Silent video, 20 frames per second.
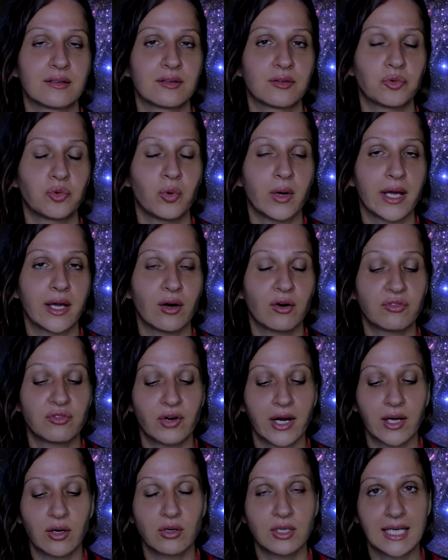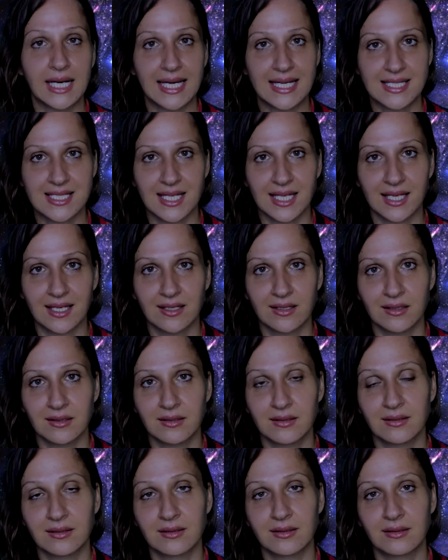way of recognizing
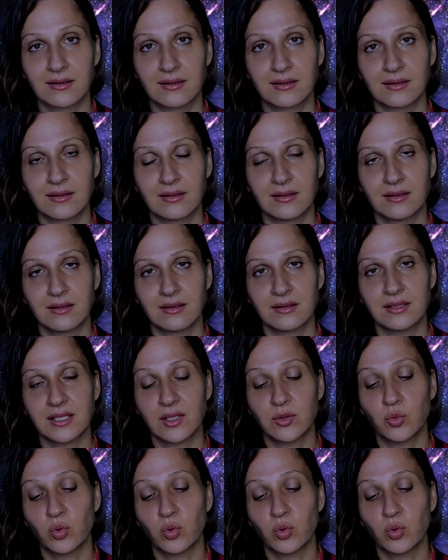that